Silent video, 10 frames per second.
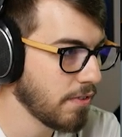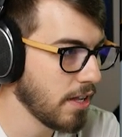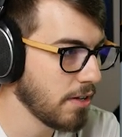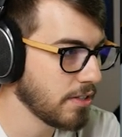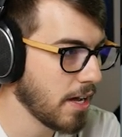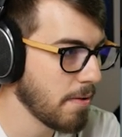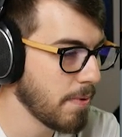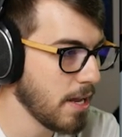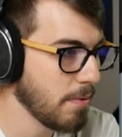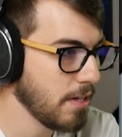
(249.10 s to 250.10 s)
follow time,
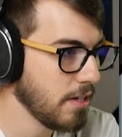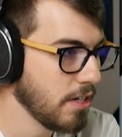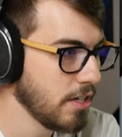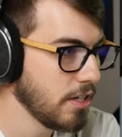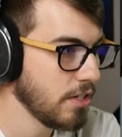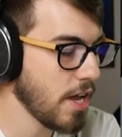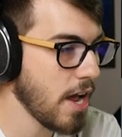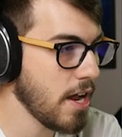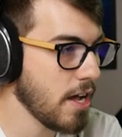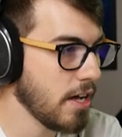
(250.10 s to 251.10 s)
baby.
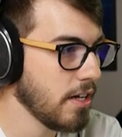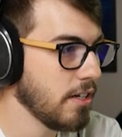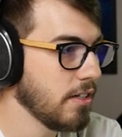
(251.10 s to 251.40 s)
Yeah!